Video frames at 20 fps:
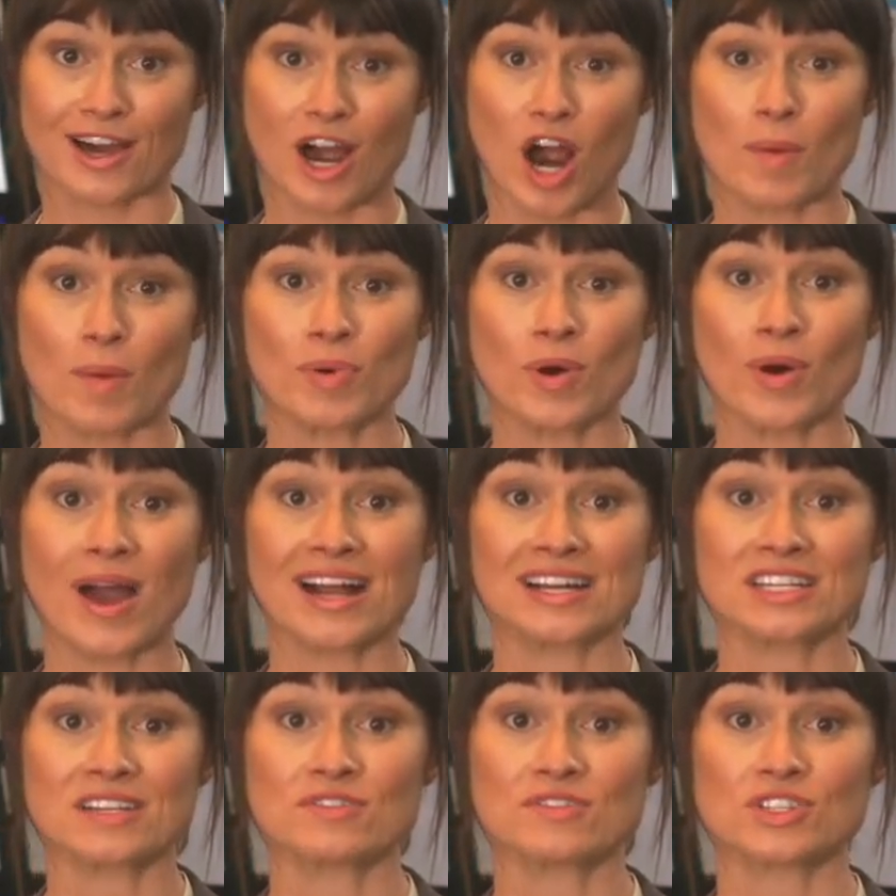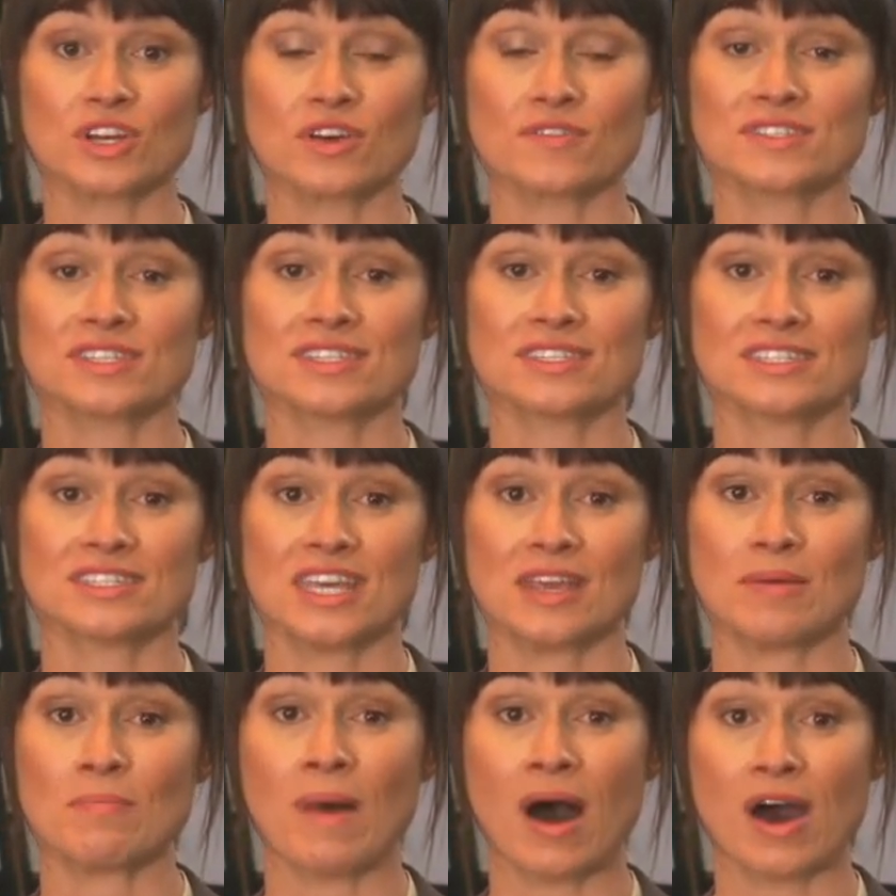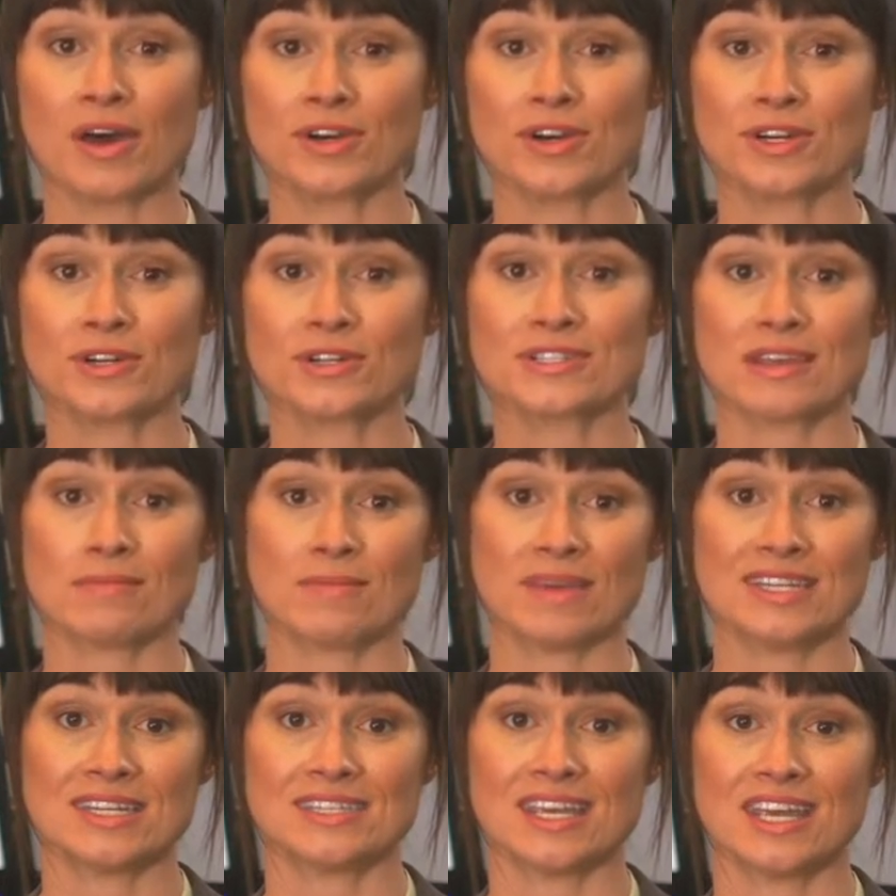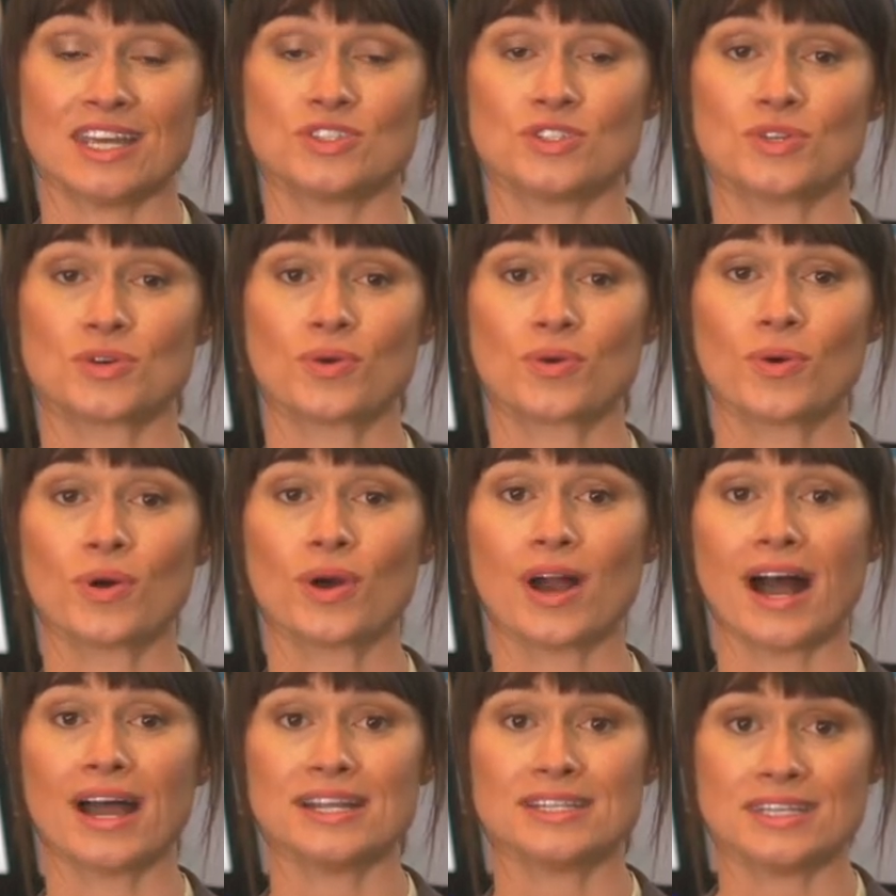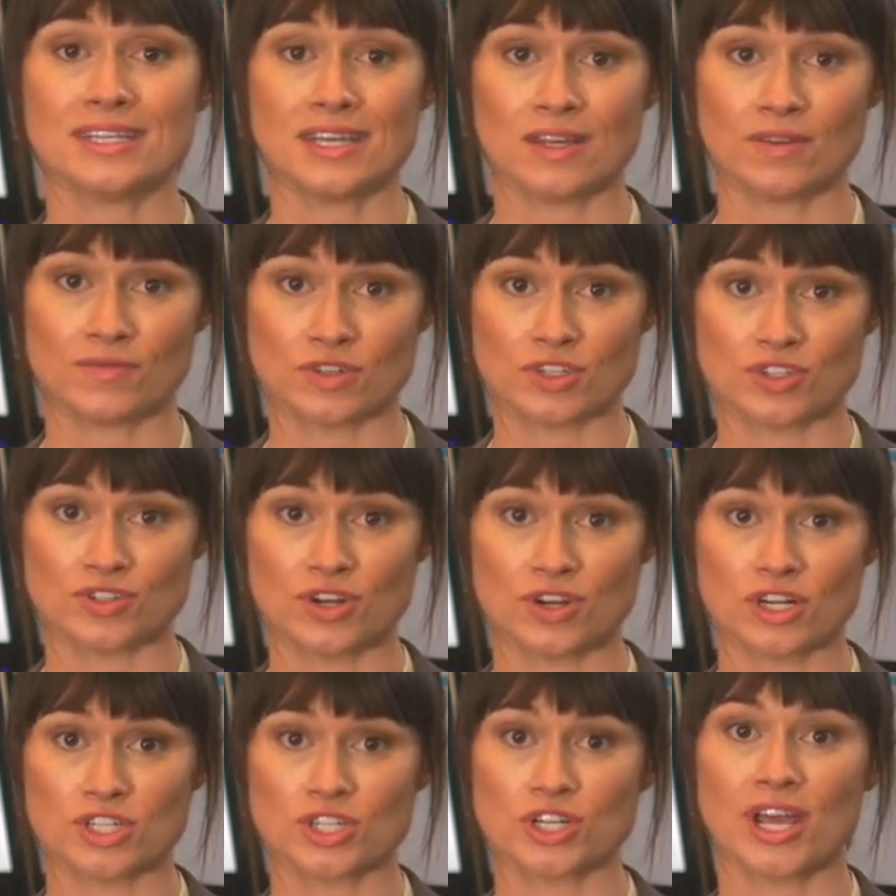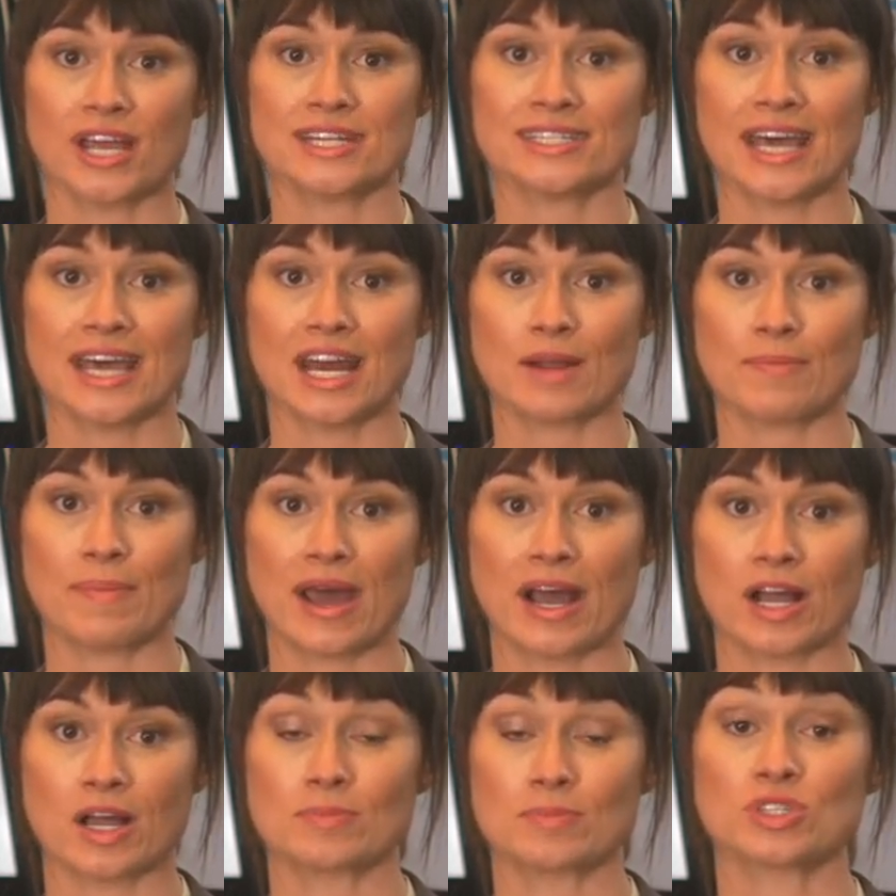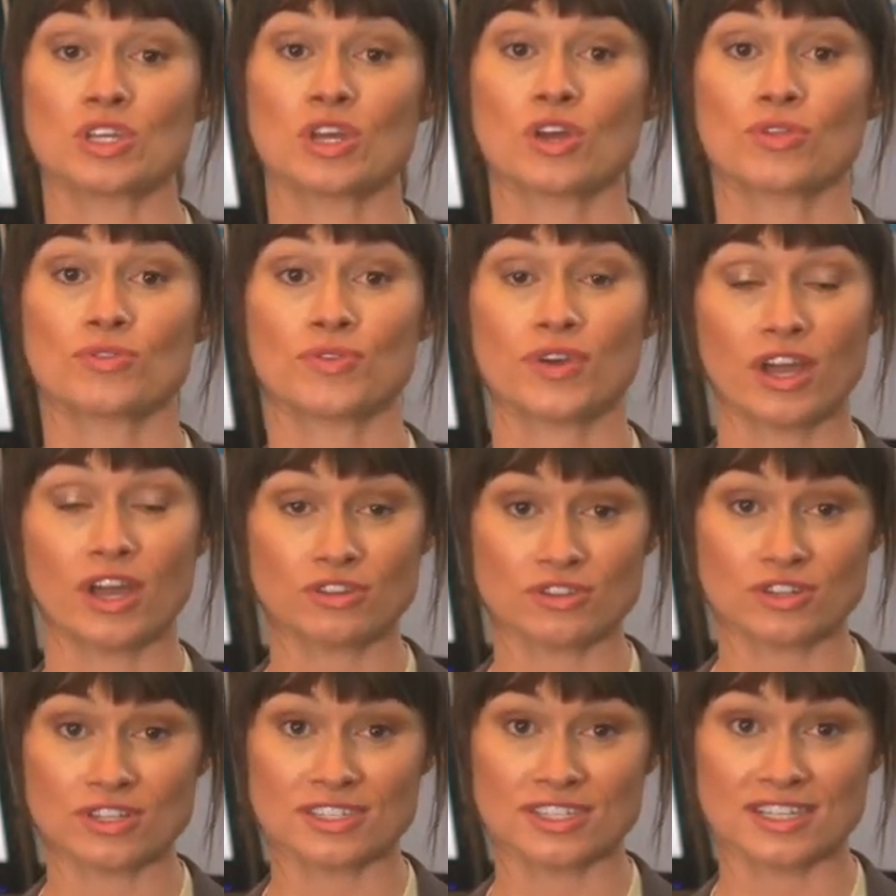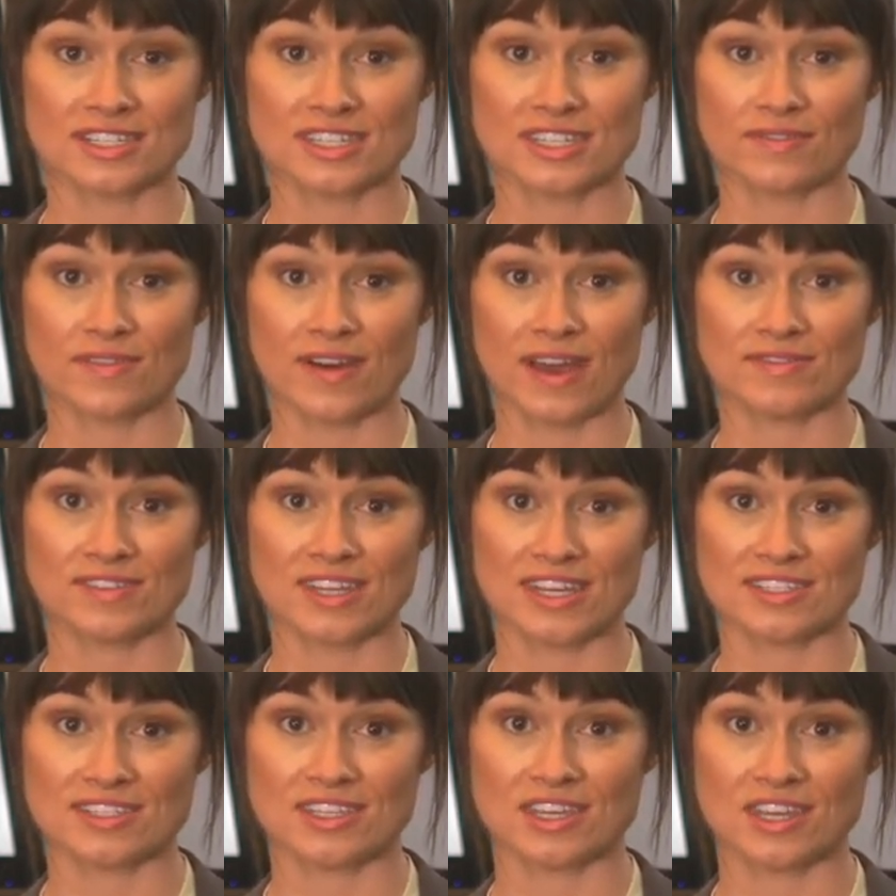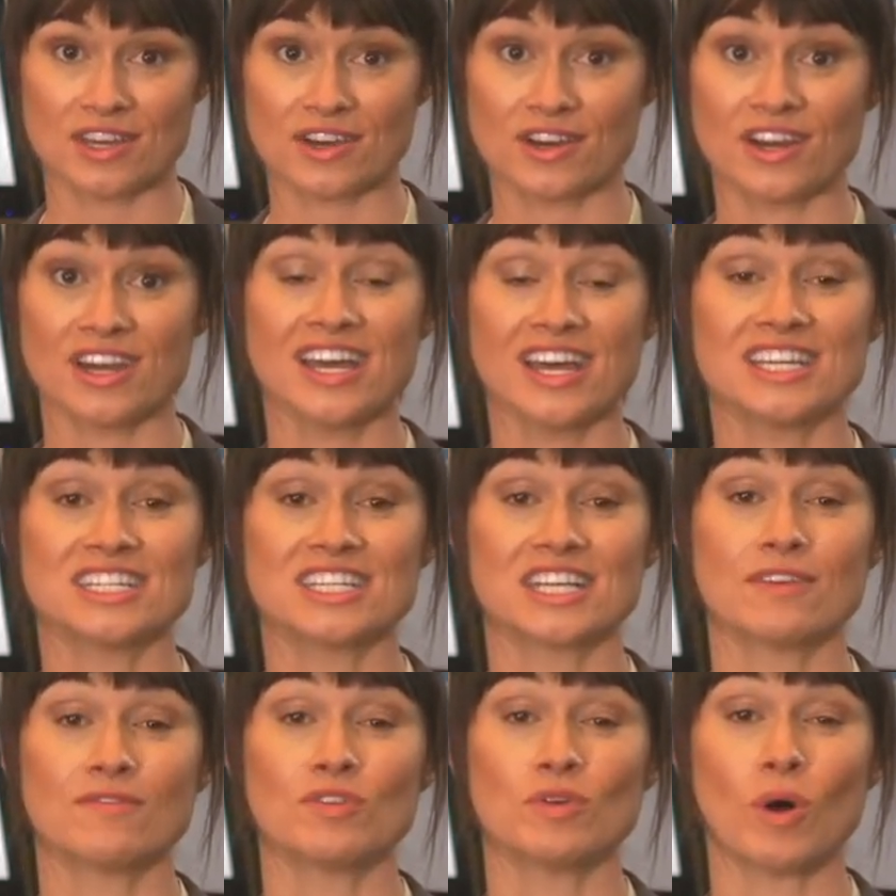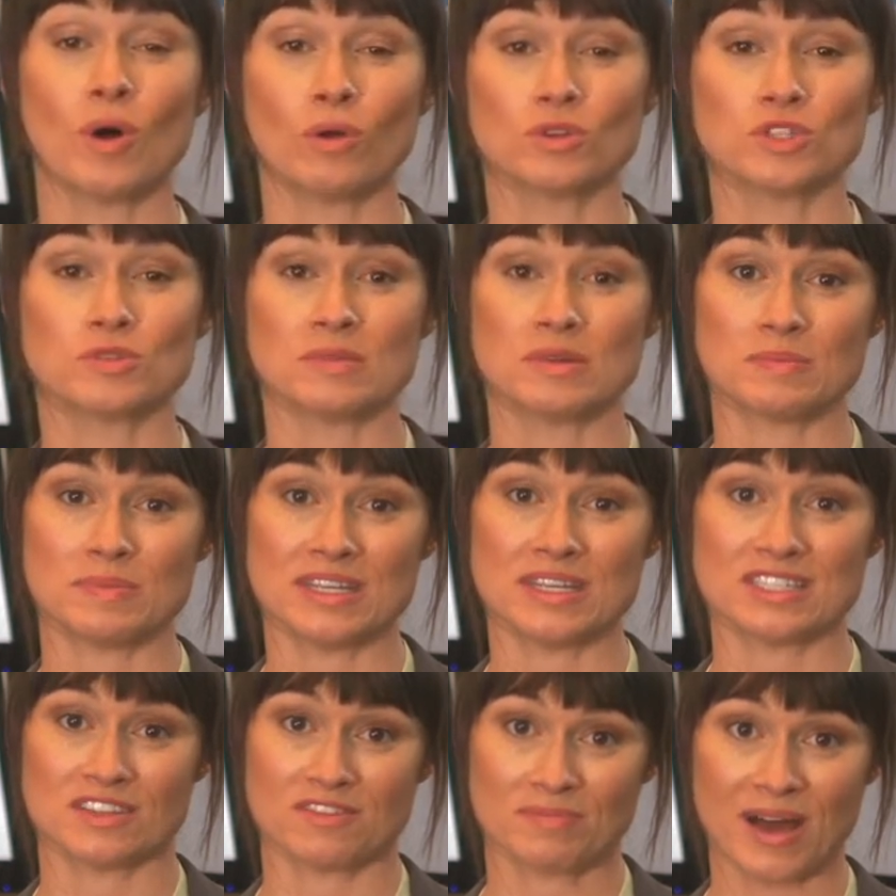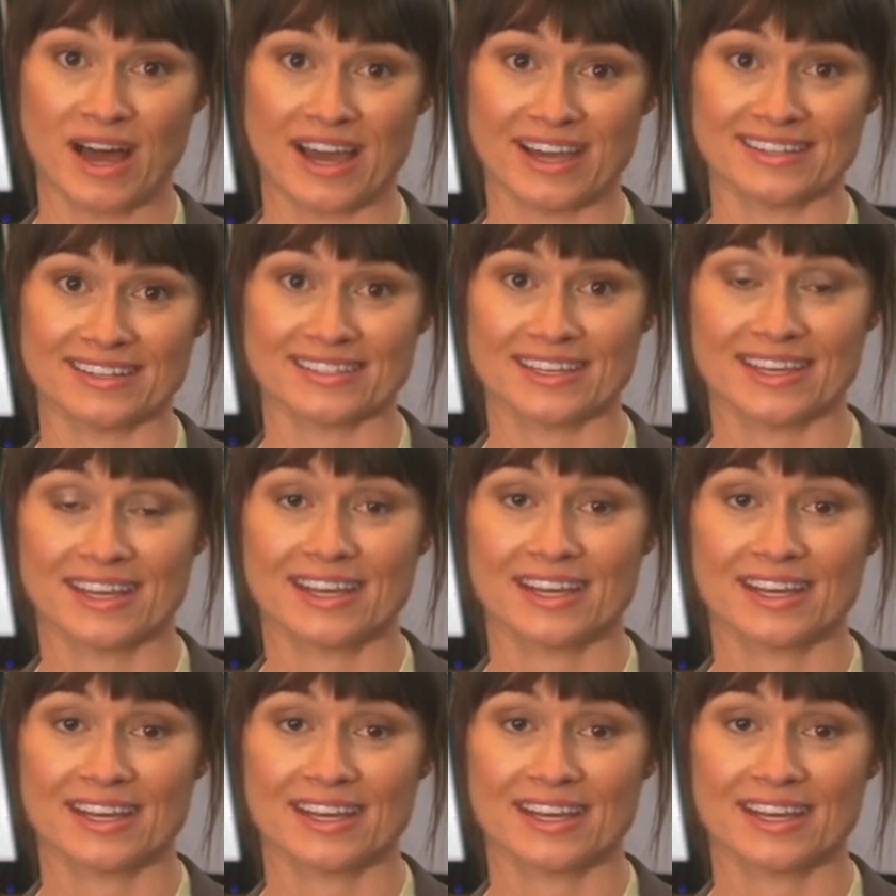Our proactive services team monitors and maintains your core I T infrastructure and data backups three hundred sixty-five days a year to give you ultimate peace of mind.